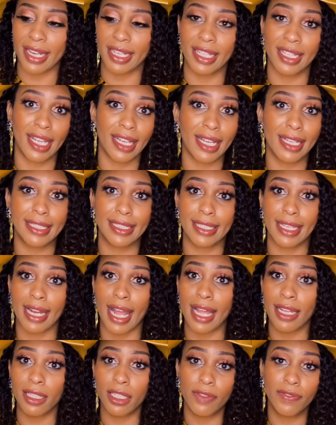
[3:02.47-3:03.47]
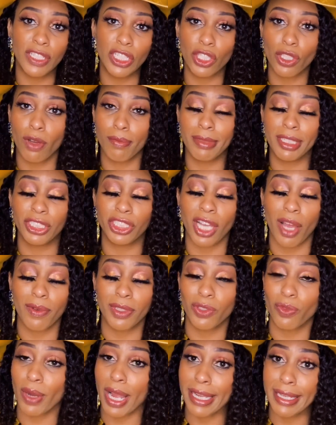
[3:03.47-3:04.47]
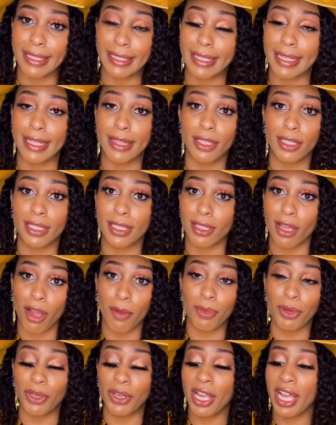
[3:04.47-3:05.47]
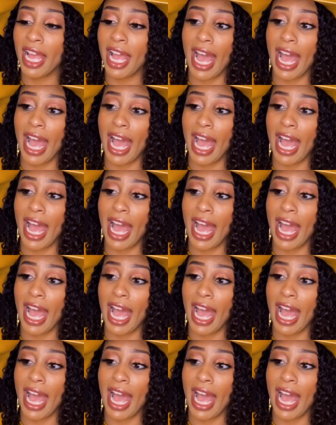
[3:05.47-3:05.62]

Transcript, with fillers: And like I said, I loved it so much. I was rocking it in the summer.